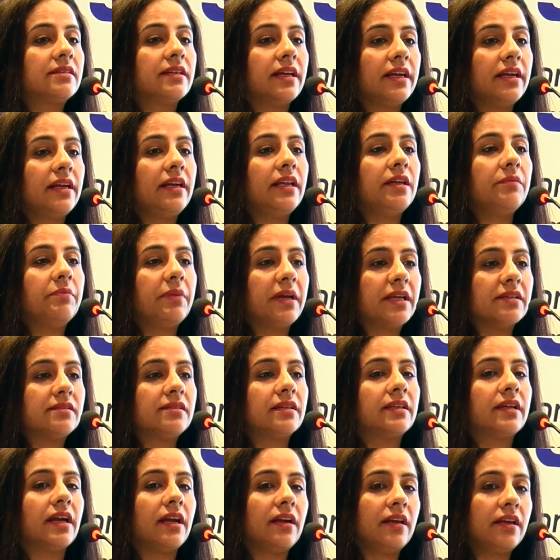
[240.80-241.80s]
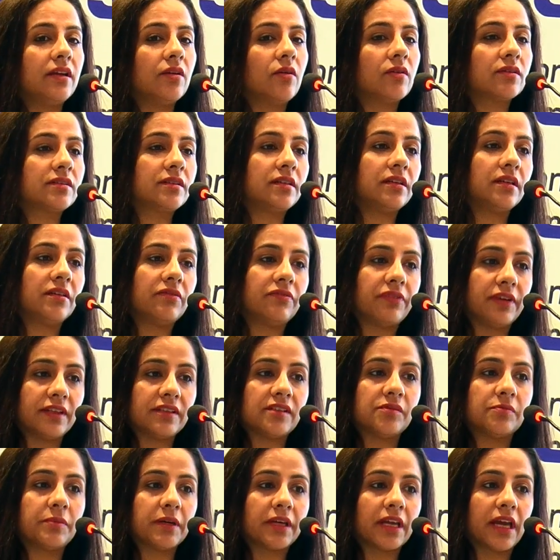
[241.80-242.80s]
the basic antioxidant
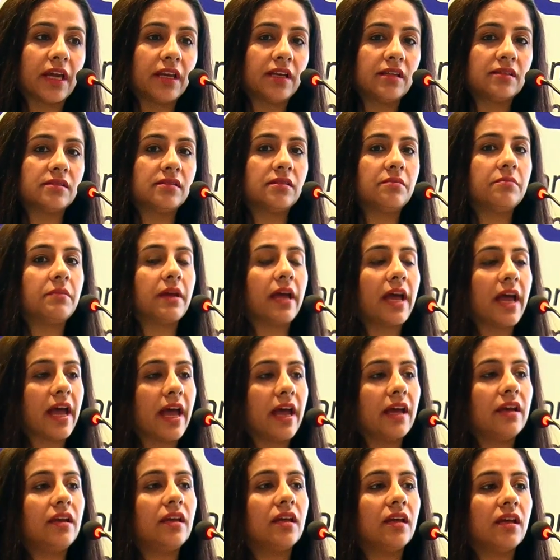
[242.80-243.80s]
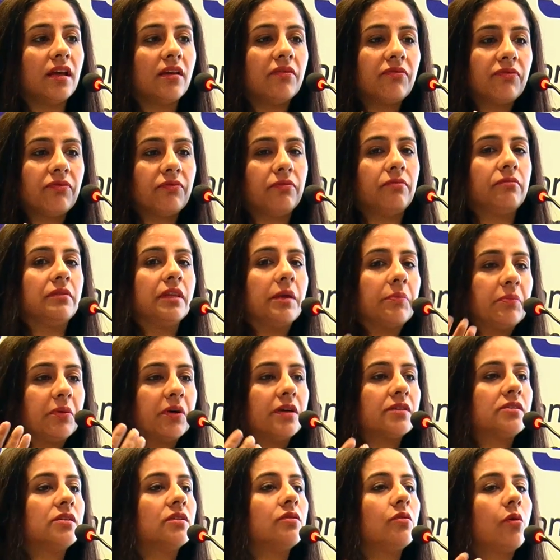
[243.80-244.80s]
defense mechanism, and if the
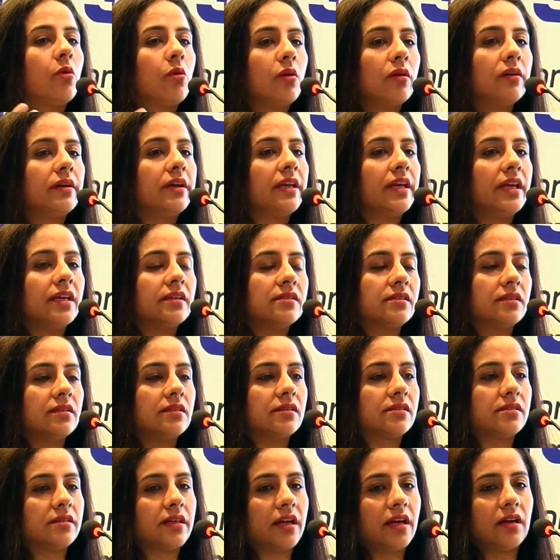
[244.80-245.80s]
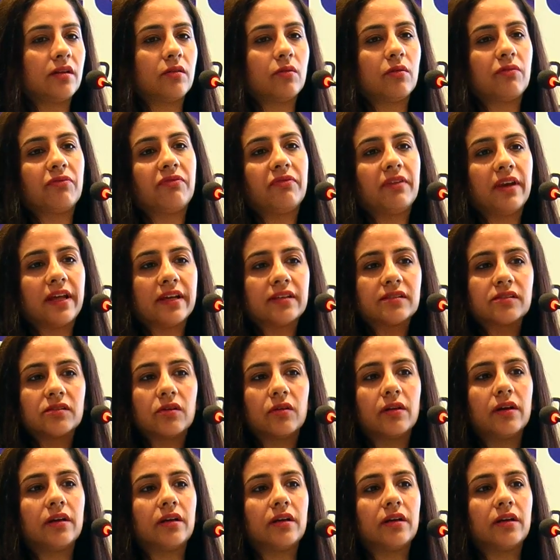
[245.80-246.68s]
person already is in a state of less